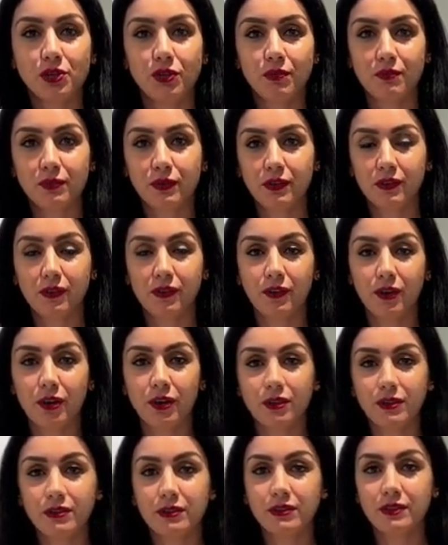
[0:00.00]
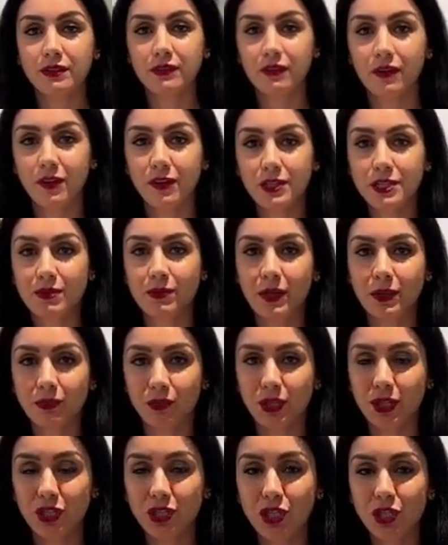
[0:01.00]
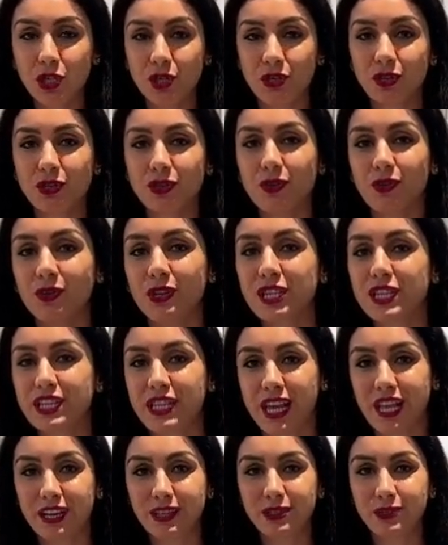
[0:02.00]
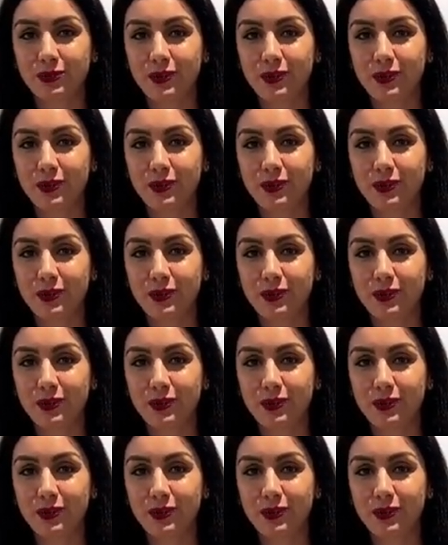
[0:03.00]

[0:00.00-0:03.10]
you prefer, the first one with the shirt or the second